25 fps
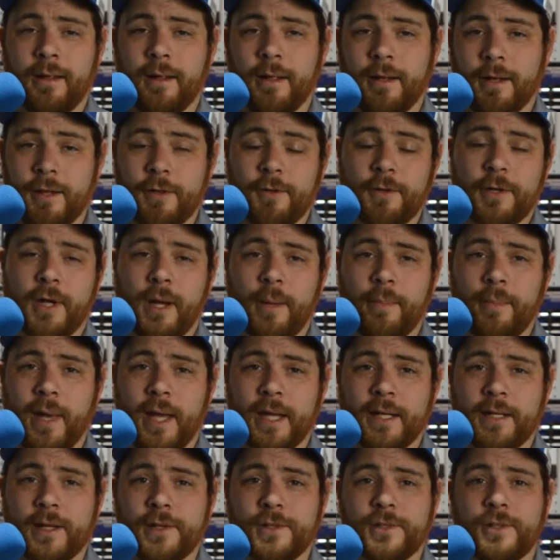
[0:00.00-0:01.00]
another
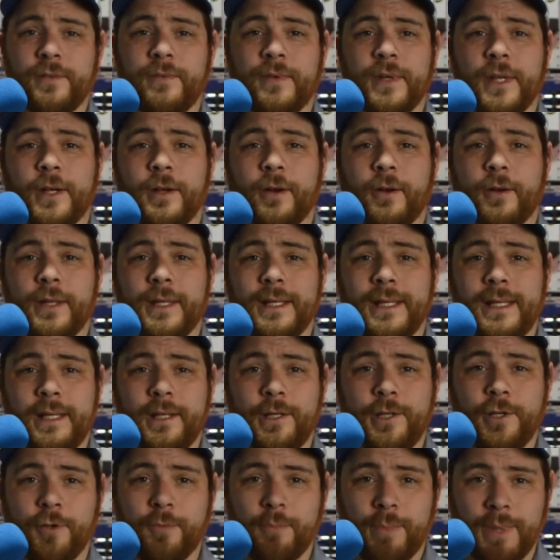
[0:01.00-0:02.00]
compact SUV called the
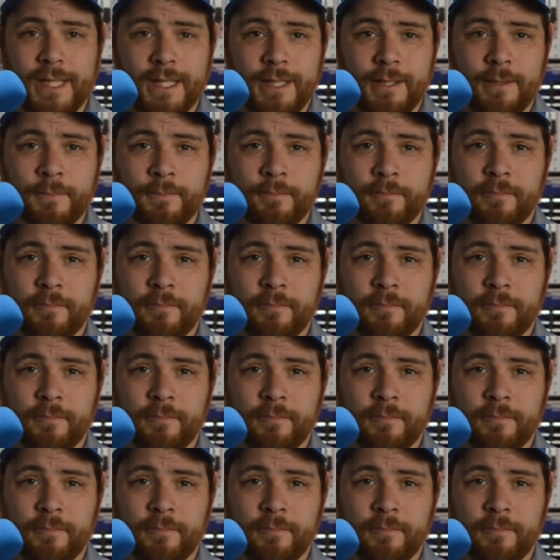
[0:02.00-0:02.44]
EQB,